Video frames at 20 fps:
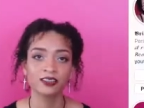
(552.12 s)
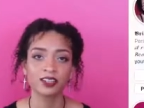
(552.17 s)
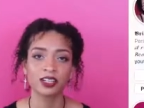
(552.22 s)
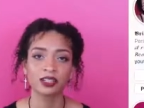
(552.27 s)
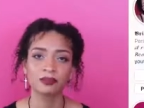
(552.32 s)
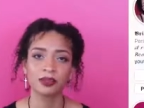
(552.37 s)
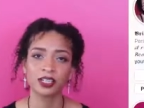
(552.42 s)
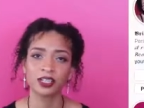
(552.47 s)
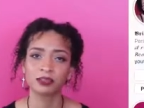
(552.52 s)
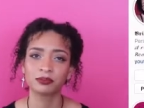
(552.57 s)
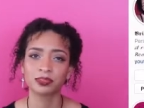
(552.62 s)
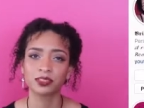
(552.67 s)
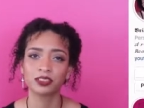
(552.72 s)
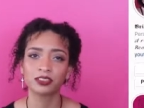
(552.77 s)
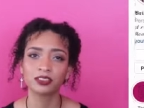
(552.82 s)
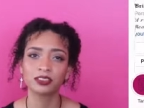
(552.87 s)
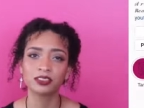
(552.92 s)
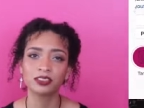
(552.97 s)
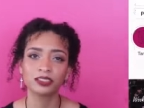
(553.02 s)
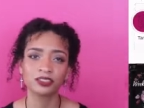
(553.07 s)
Follow me on almost
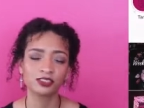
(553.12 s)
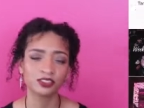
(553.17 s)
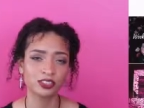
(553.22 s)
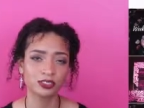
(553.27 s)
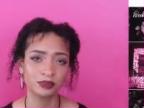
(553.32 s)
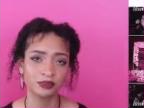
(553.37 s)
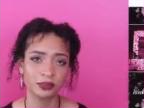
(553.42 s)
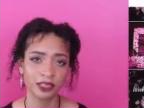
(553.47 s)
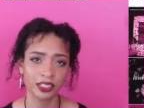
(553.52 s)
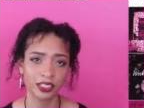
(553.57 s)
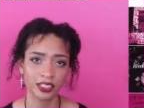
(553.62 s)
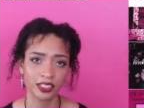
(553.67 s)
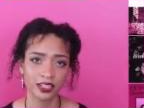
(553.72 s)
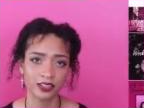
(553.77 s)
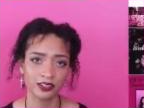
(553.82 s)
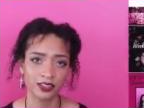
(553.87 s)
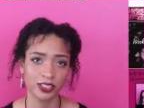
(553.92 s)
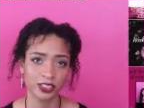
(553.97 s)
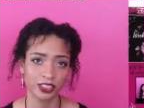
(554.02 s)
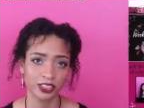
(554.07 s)
all social
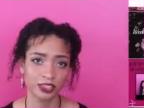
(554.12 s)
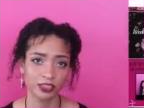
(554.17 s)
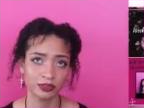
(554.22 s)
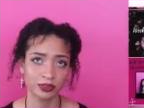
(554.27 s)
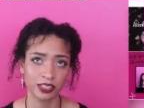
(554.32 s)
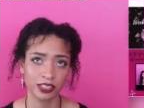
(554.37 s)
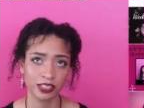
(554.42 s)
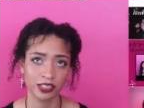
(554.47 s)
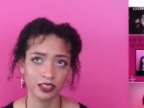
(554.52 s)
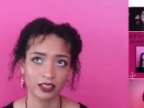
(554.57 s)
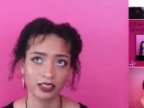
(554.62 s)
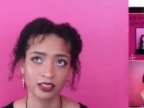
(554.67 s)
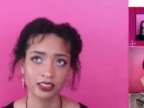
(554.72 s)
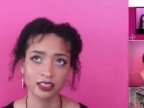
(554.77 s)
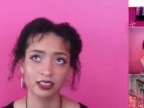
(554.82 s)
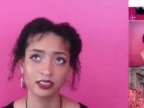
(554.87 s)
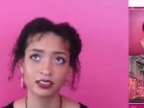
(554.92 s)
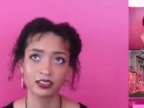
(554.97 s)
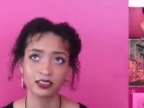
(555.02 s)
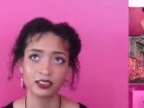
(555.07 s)
media for additional weekly
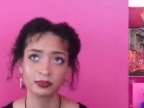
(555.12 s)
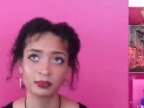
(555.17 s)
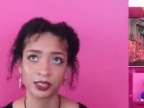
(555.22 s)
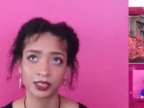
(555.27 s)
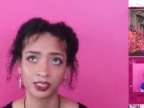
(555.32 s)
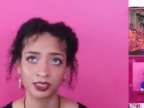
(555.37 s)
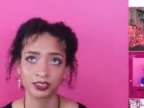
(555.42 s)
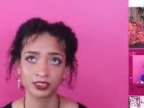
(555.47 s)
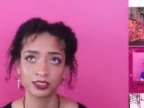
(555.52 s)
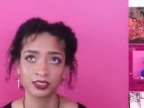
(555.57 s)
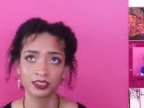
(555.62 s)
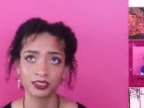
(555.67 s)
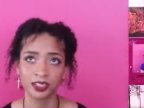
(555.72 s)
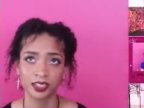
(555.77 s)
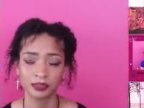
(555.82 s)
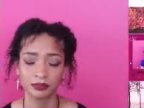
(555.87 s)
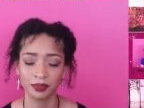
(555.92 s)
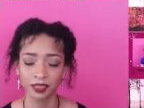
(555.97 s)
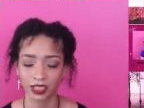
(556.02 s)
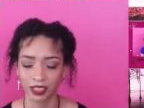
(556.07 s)
content on personal
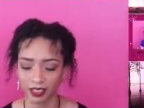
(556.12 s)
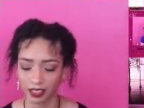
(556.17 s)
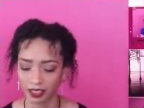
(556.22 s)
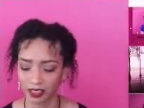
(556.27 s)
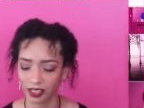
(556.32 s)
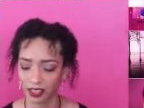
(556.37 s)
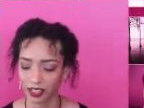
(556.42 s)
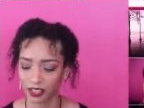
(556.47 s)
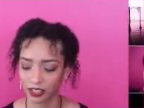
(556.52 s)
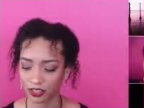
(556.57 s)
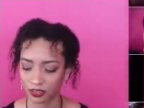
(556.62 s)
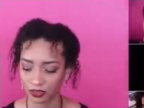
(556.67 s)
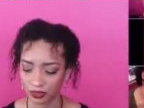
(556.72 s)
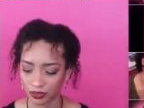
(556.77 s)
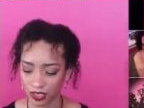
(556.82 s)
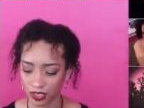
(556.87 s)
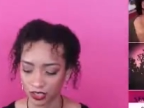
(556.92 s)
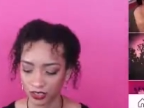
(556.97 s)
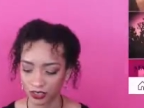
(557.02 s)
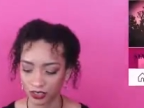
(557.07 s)
development and
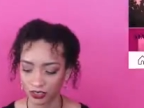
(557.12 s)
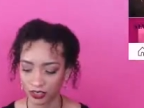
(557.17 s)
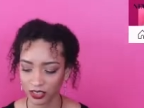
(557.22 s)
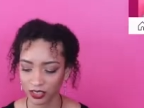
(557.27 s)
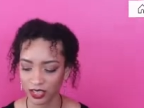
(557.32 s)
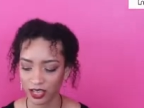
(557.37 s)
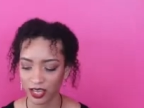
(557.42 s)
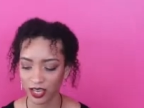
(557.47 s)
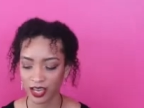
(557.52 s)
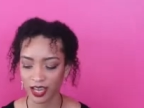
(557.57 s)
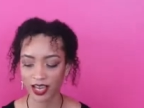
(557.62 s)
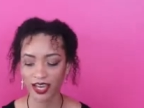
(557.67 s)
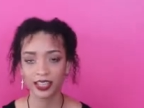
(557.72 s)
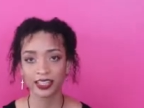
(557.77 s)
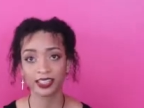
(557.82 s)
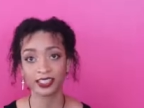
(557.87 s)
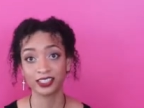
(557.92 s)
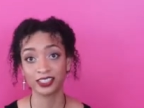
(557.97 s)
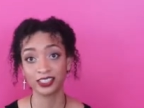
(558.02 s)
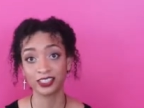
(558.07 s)
growth.
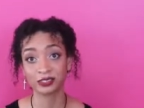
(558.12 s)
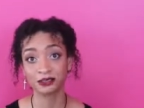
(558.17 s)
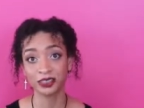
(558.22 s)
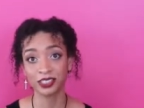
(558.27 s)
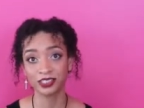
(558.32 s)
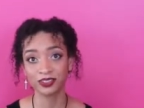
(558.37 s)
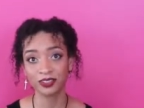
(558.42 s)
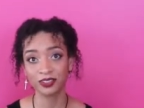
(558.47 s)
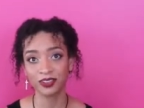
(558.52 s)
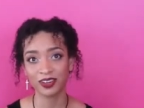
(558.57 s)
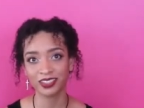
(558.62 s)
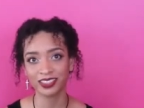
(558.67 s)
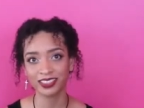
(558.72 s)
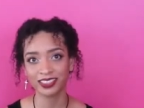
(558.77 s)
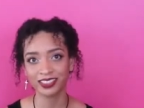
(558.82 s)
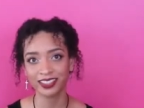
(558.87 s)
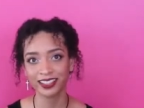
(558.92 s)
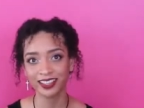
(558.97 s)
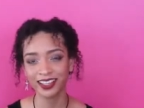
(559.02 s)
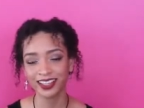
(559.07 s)
Thank you so much for
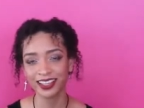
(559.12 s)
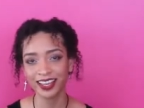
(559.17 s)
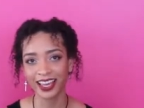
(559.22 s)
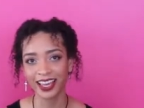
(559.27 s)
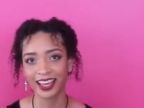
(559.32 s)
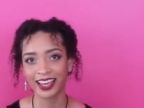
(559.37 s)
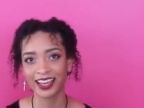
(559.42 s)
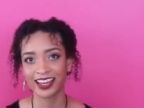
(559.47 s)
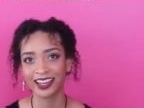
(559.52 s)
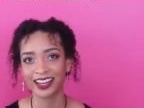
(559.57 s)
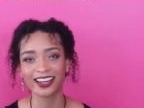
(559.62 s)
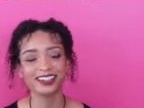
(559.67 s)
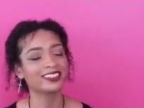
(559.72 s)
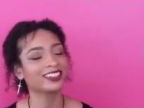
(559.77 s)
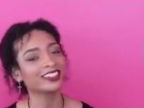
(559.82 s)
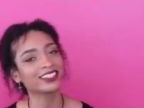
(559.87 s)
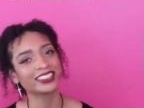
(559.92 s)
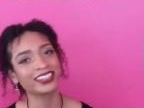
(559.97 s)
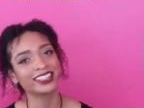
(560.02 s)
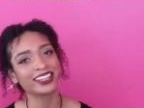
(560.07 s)
watching, and I'll
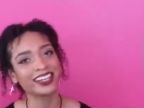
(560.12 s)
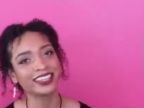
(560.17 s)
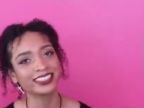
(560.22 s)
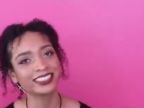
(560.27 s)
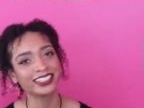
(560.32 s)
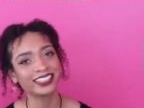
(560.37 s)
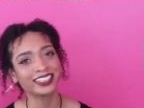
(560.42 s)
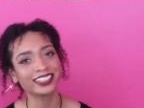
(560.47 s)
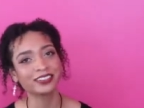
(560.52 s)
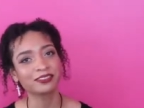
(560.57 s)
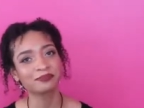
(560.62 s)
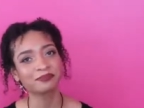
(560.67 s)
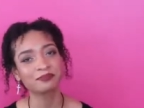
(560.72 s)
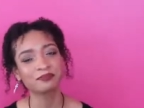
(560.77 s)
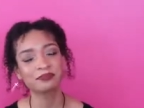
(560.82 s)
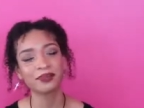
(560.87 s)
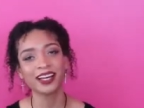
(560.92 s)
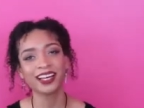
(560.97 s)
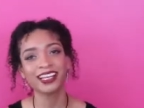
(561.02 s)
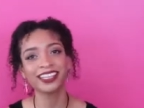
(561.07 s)
talk to you guys later.
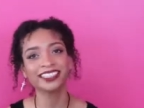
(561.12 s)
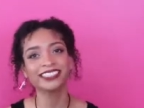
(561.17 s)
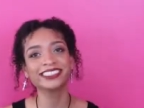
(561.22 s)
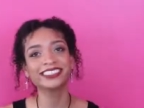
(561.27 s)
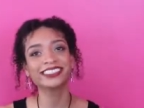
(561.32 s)
Bye.